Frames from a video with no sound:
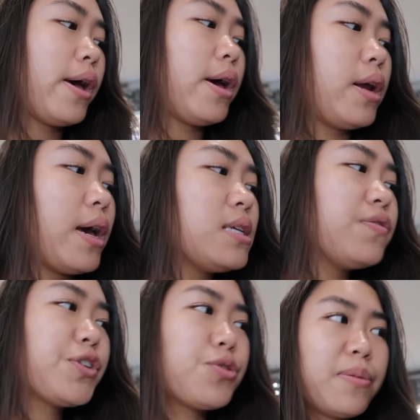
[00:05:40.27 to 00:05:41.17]
And I
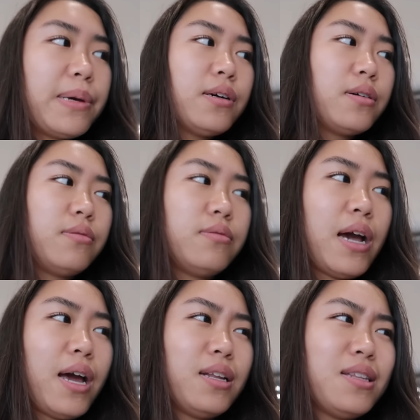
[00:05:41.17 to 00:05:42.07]
asked for soy milk,
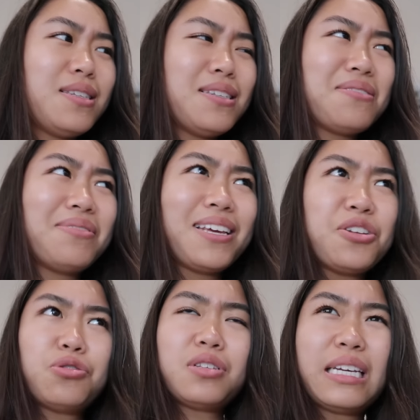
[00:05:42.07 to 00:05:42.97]
and this is really
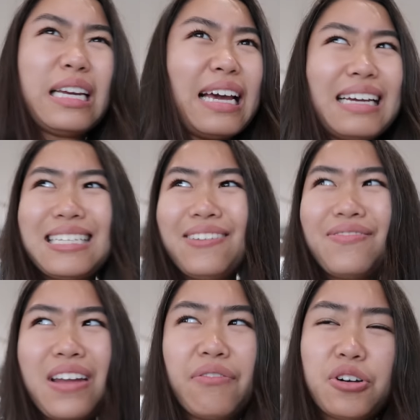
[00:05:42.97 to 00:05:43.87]
interesting. I guess
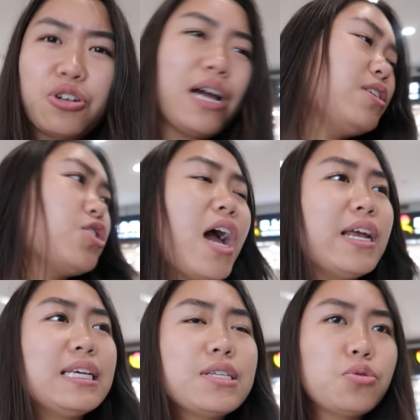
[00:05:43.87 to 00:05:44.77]
I've never tried
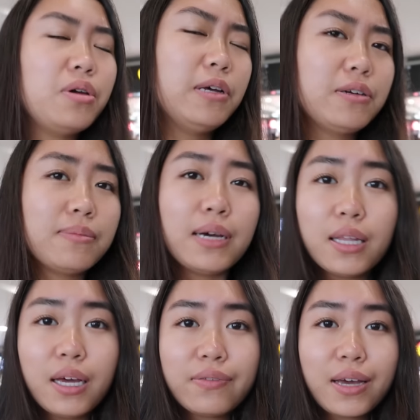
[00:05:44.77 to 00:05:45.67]
Chinese soy milk in my
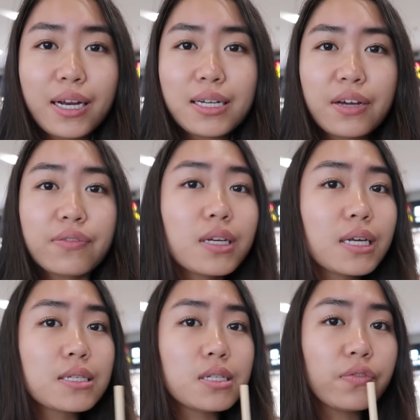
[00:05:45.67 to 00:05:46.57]
life, and it definitely
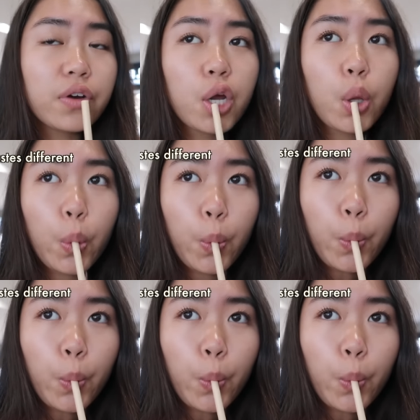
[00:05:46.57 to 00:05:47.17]
tastes different.